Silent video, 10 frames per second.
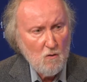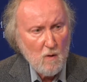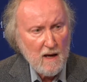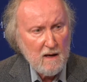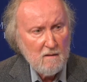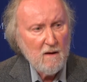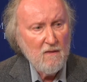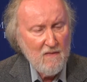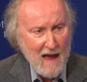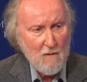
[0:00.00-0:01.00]
away.
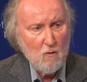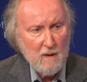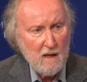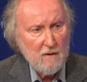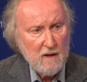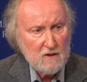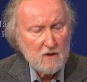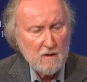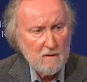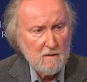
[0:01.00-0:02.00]
That will be here next
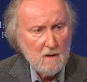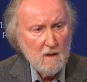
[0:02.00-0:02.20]
year.